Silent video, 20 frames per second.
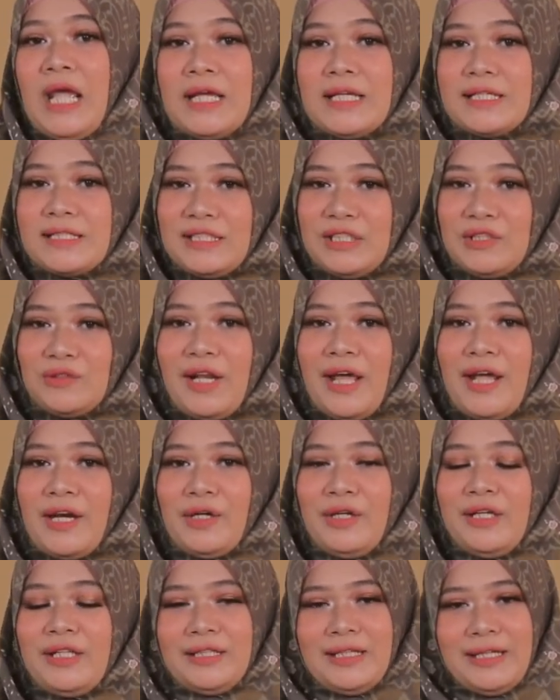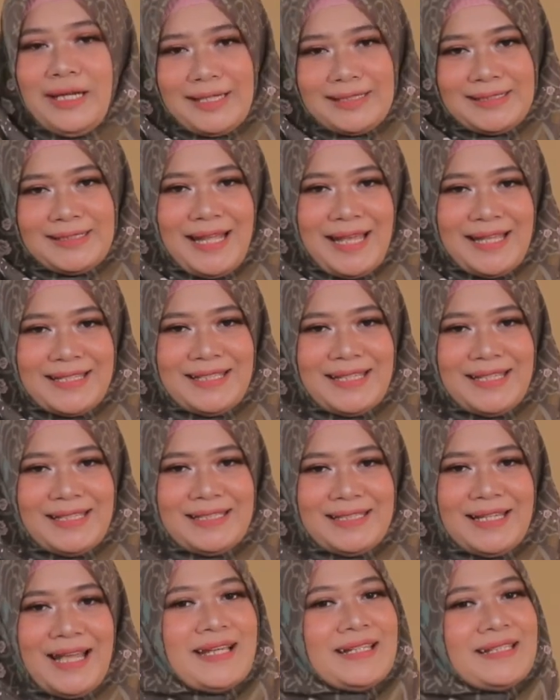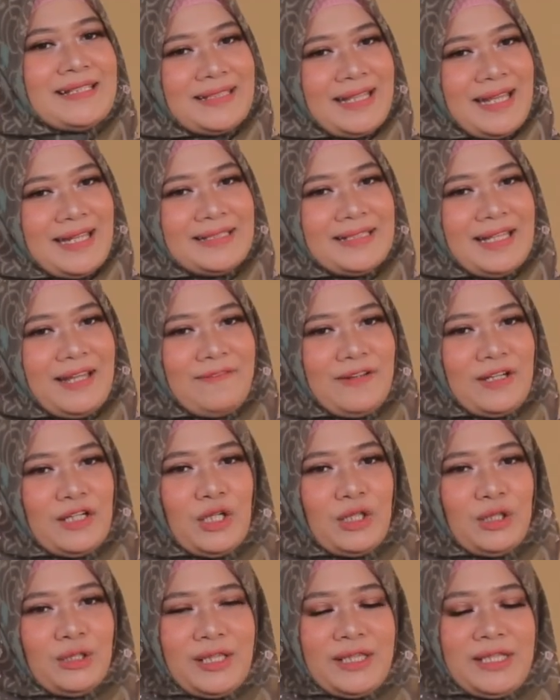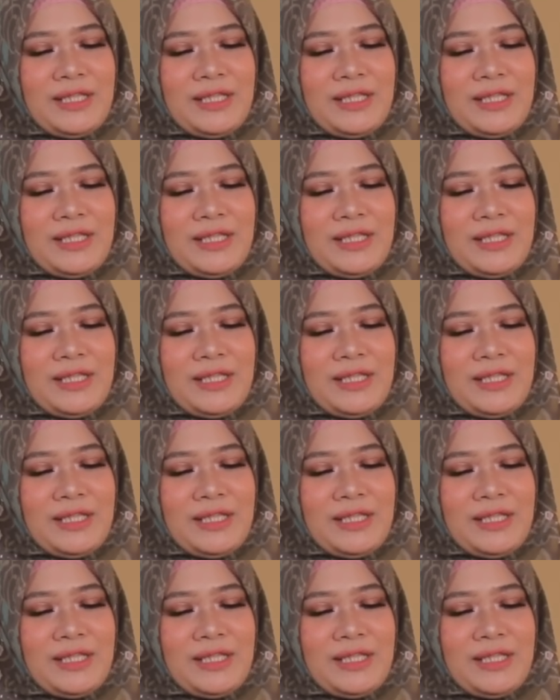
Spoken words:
See you later in the next lesson. Stay safe and healthy.